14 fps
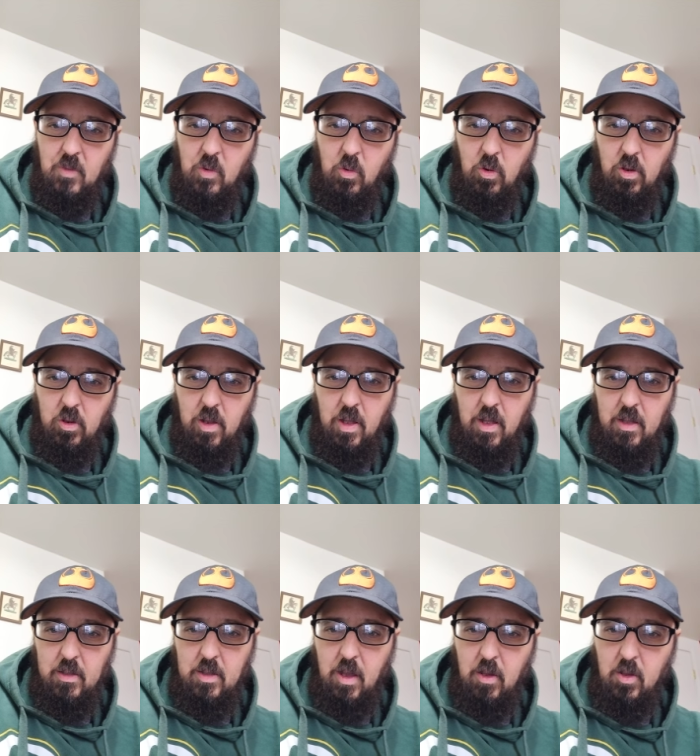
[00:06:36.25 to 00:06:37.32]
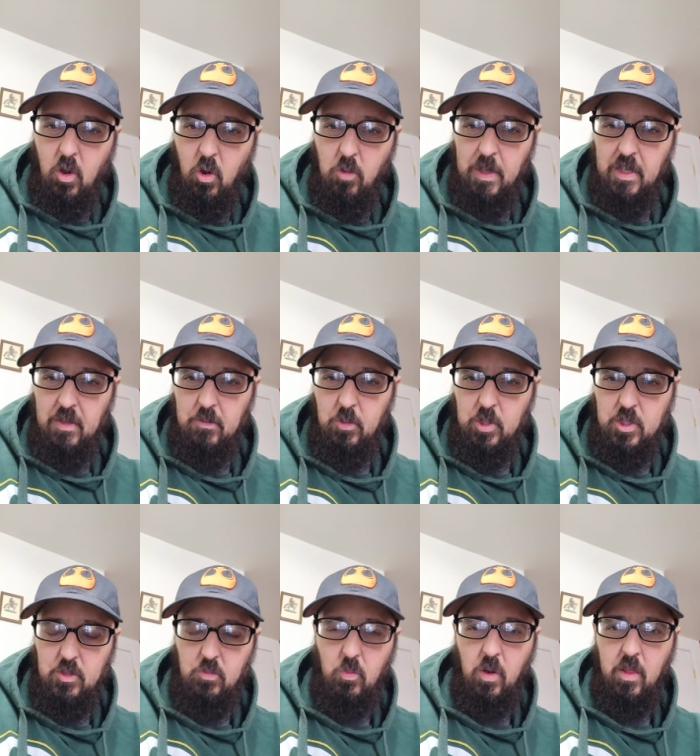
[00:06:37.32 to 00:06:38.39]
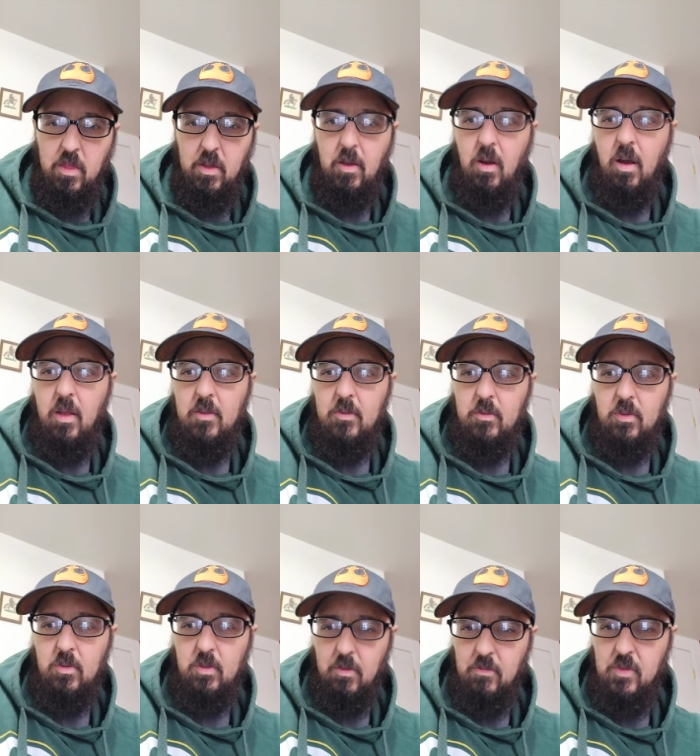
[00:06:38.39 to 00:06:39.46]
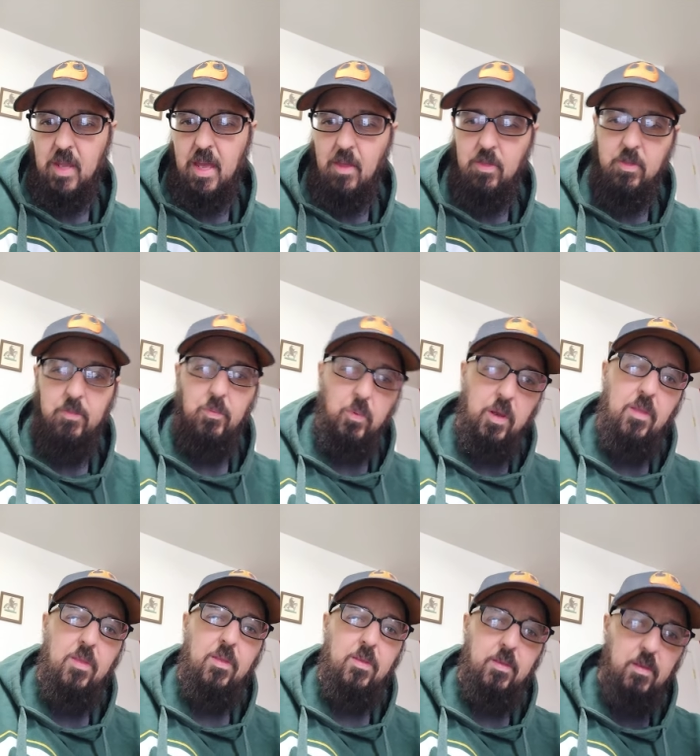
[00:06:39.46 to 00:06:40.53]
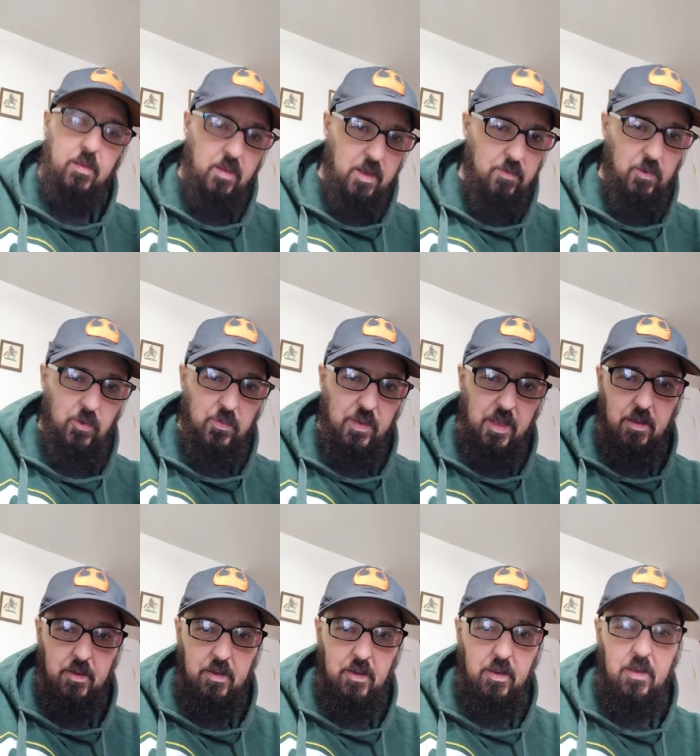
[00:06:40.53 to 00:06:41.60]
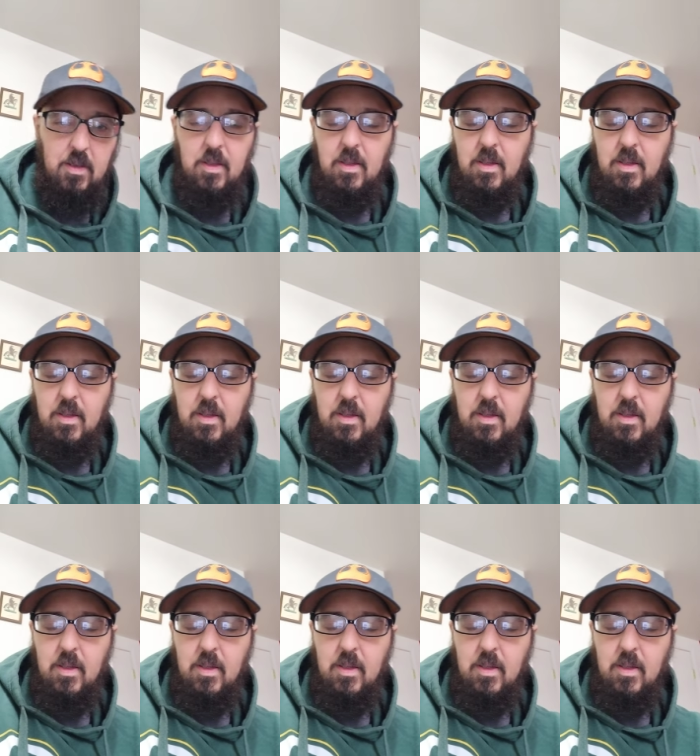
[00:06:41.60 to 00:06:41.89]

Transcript: or uh, a coma, which is one of the causes of death with liver failure.